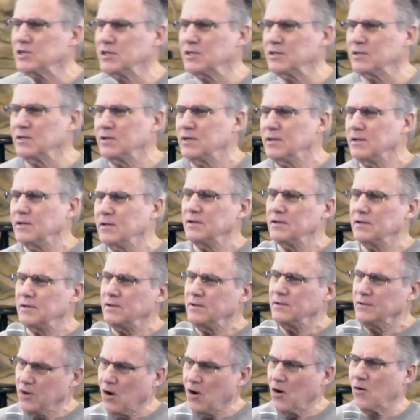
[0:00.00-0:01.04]
and said,
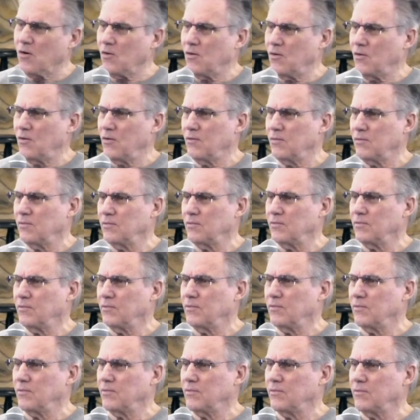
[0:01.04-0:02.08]
"No.
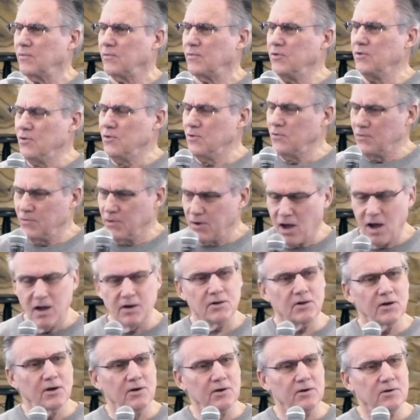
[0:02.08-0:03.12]
You're
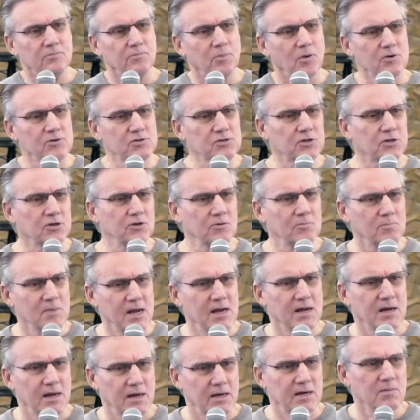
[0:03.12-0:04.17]
not going to persecute
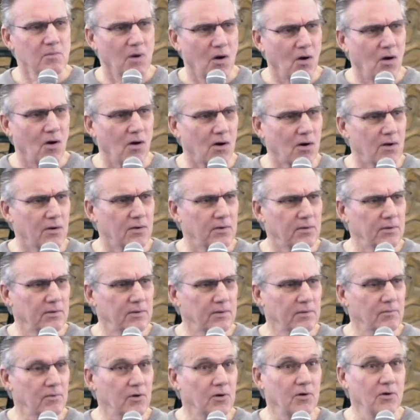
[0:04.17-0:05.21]
me anymore.
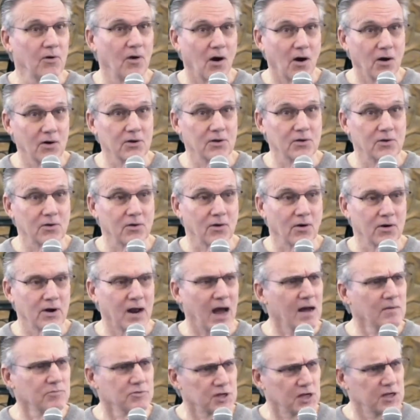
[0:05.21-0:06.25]
Who are you,
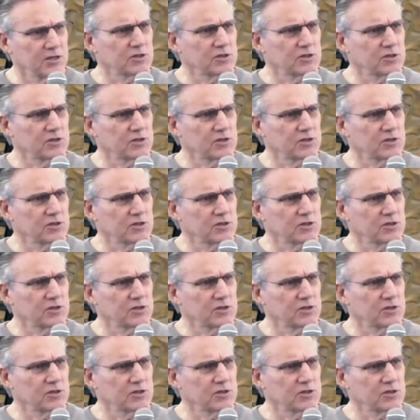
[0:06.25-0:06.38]
Lord? I'm